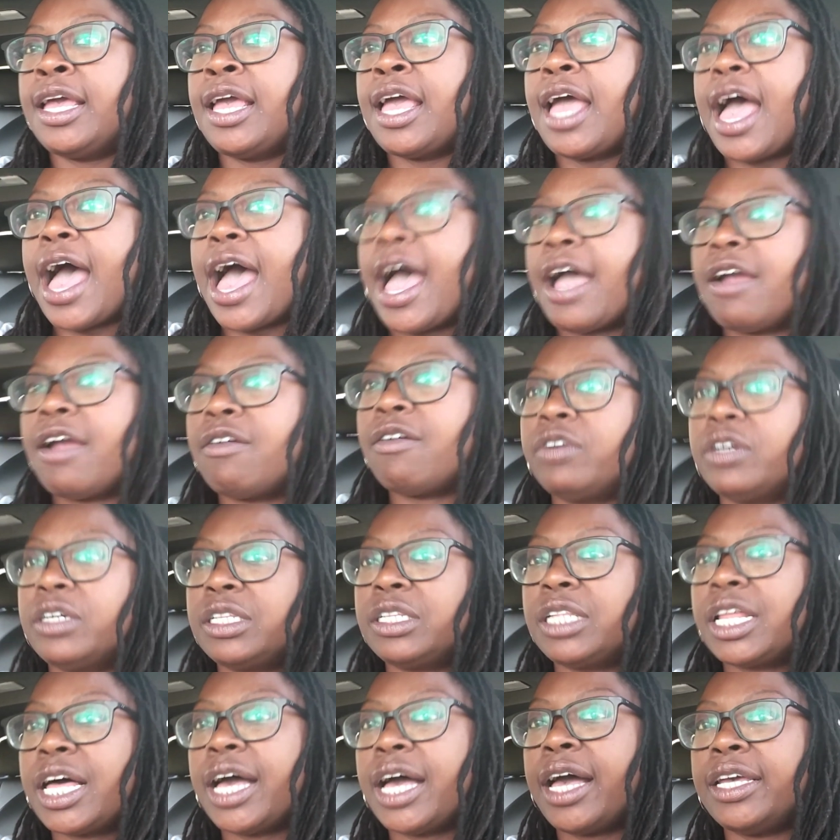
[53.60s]
I
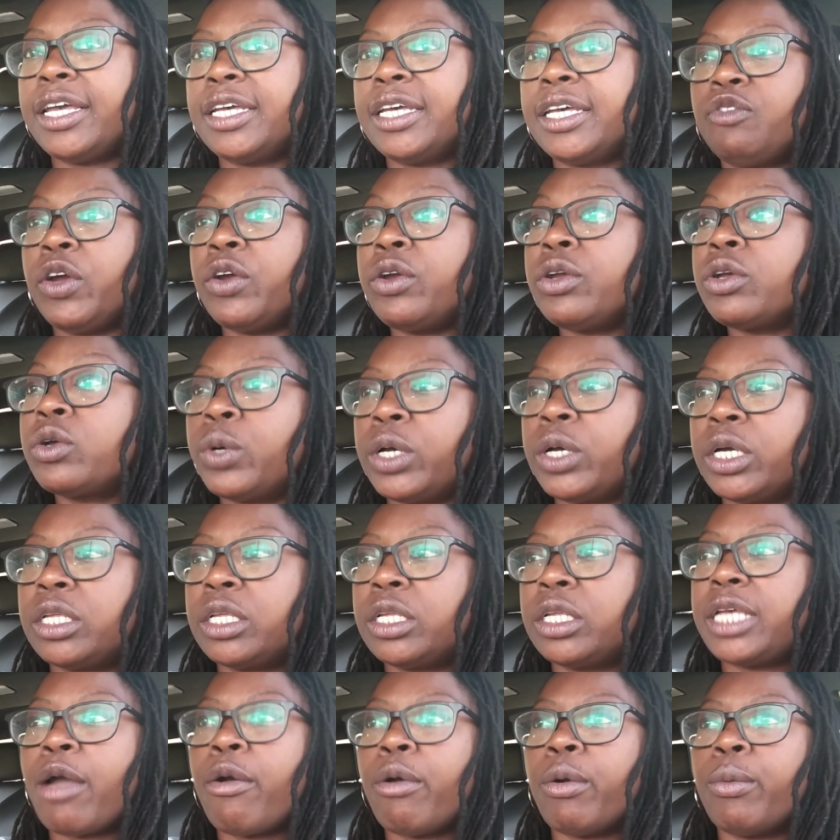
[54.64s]
realized very quickly
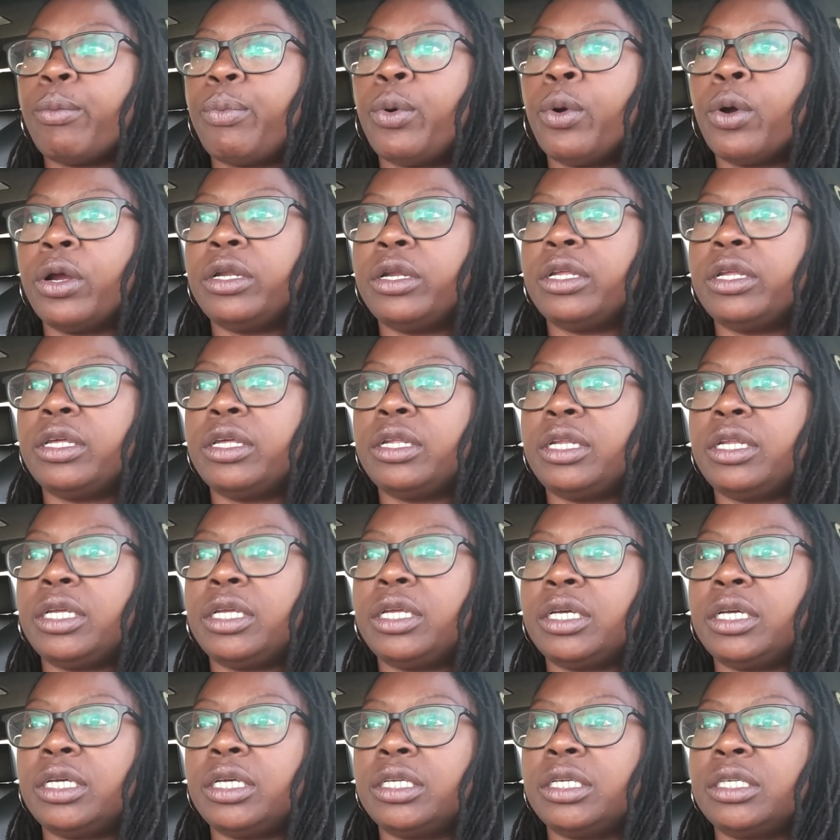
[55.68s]
how important it
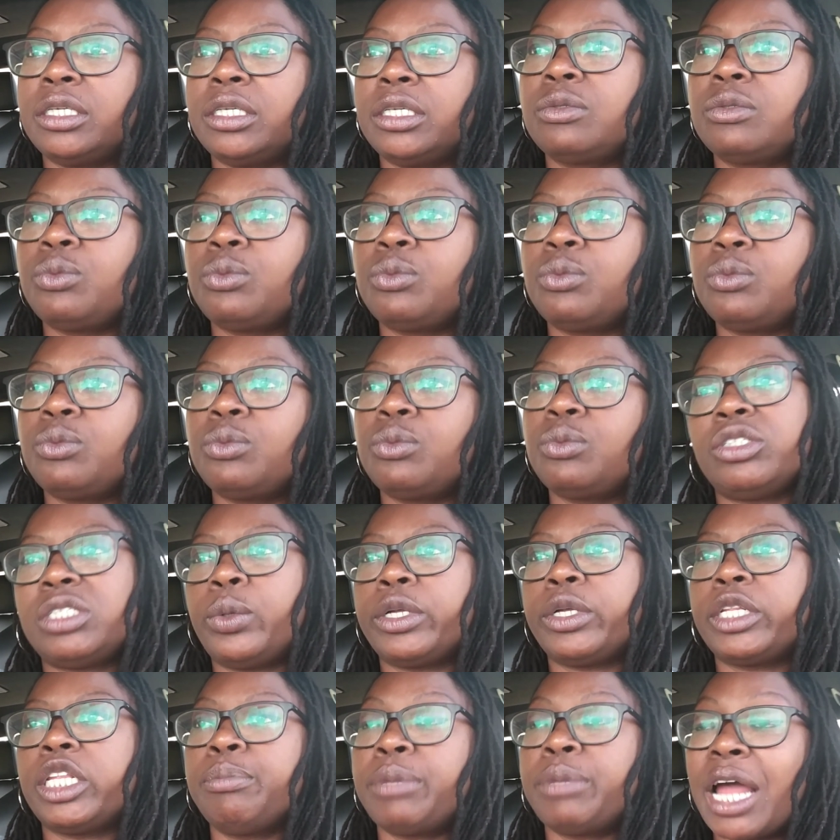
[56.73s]
is. Well, I shouldn't say very
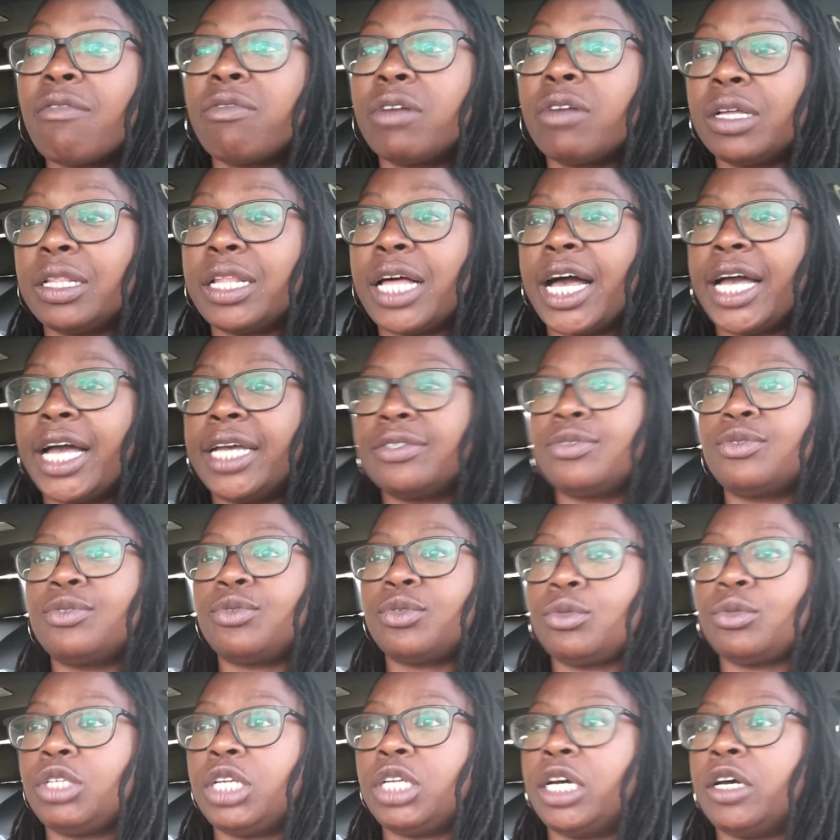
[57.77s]
quickly, but I realized
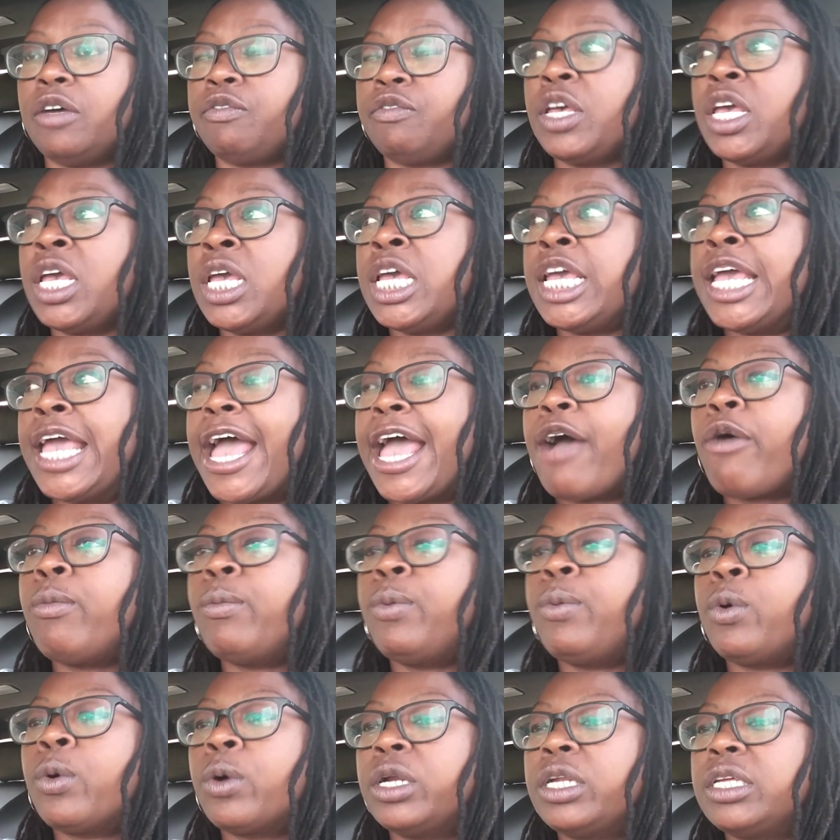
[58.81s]
soon enough how
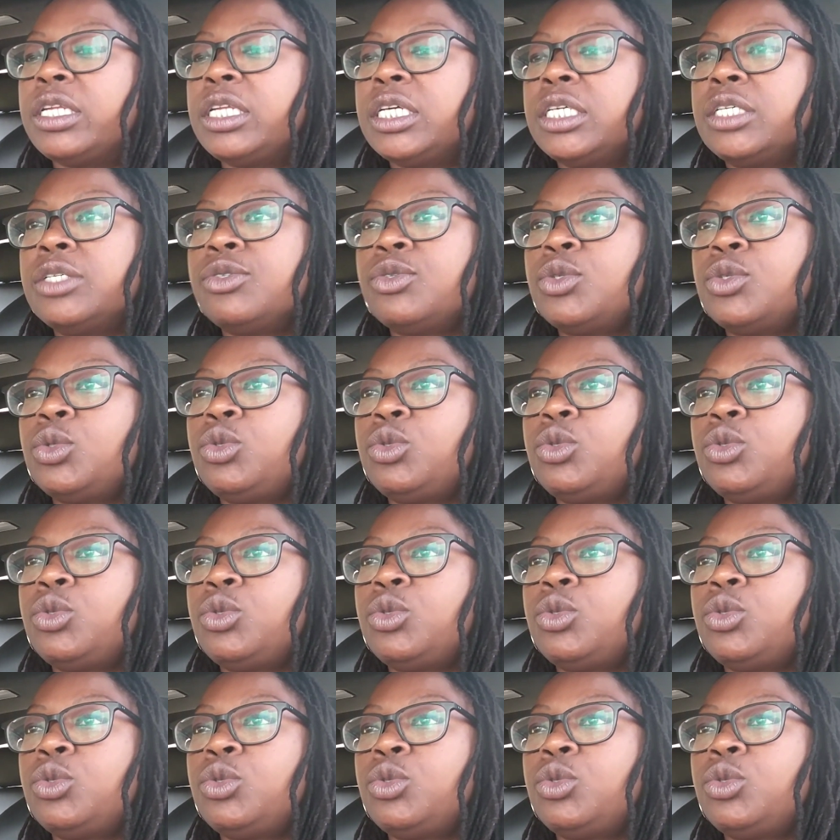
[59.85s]
important it is